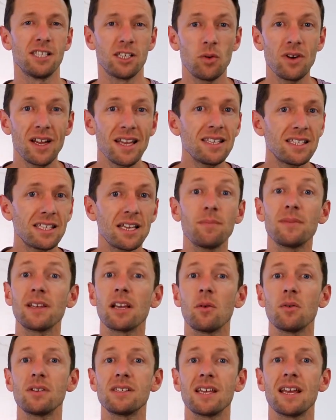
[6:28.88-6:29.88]
So it is something
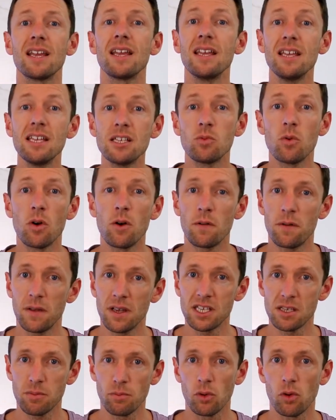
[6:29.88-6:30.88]
I would say is worth
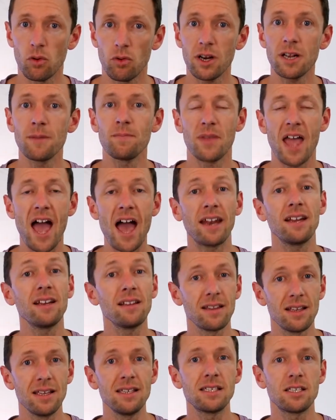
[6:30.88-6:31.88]
exploring,
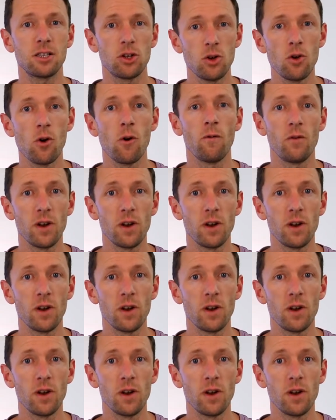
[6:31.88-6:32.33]
adding these to your